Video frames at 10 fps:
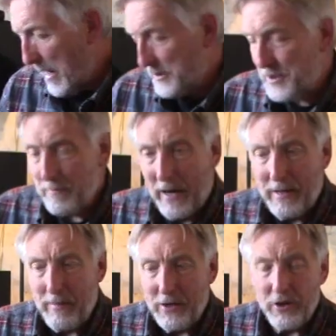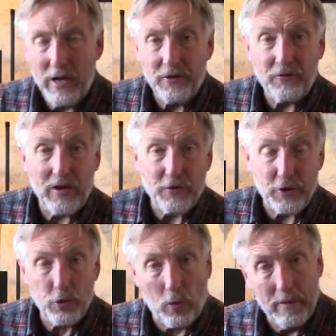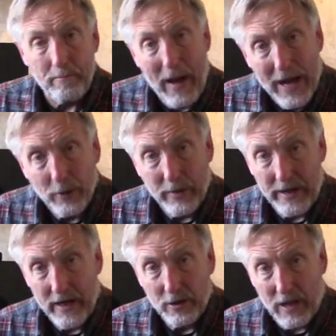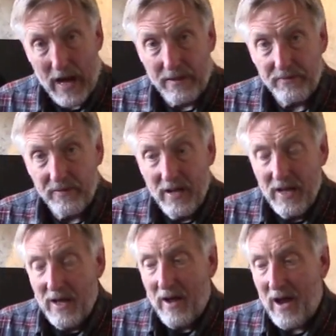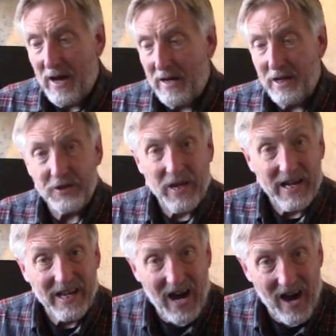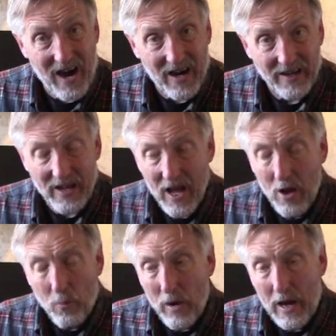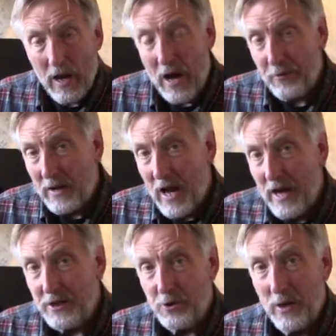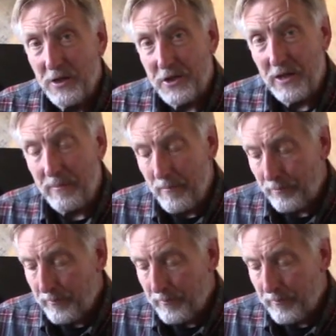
Somebody may say the short battery life is a con. Well, I think I addressed it.